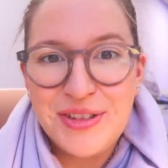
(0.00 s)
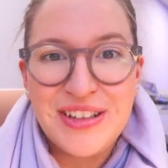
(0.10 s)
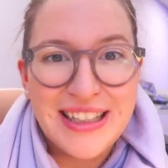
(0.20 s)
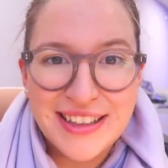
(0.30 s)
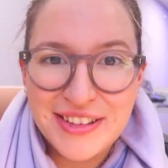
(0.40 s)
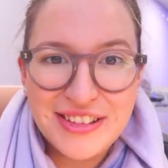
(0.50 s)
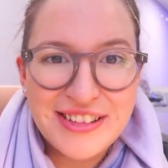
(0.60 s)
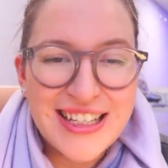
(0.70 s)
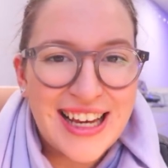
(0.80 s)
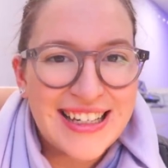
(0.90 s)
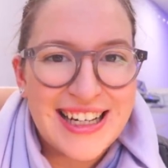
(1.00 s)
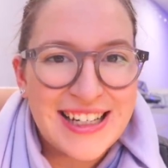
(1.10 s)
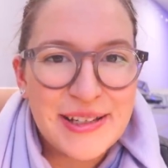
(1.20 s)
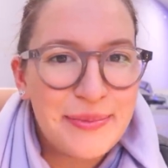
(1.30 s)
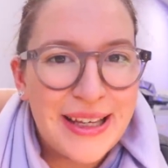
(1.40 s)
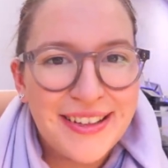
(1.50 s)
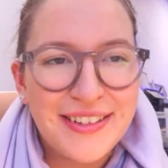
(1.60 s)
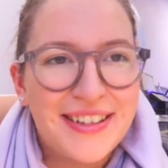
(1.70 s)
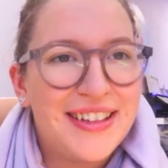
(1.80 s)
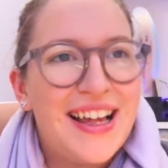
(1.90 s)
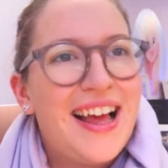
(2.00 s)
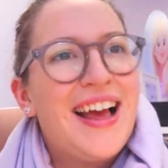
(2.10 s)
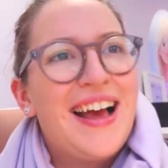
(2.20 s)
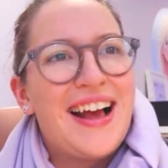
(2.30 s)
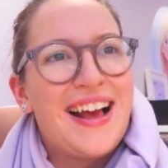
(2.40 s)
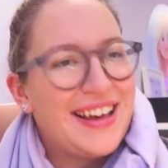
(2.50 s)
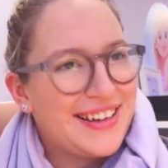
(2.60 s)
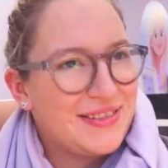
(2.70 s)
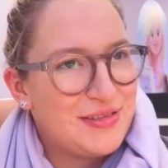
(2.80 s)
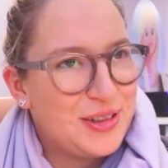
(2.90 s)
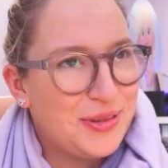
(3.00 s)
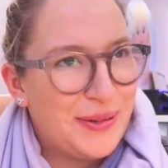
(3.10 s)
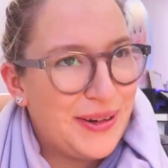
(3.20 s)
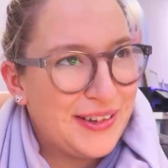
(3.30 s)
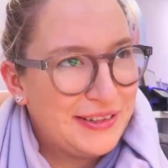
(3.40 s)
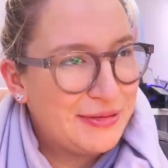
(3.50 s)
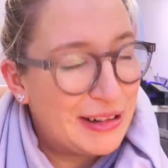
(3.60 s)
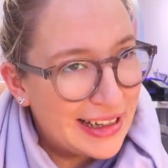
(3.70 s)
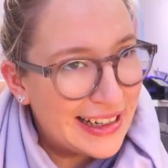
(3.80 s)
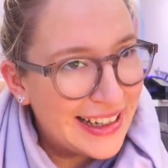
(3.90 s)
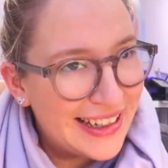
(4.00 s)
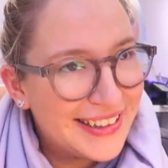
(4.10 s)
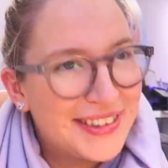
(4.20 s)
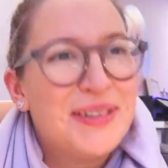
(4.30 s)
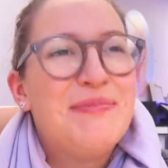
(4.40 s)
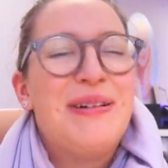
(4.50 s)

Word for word: was really good. I had a nice meal. I had a full bottle of wine,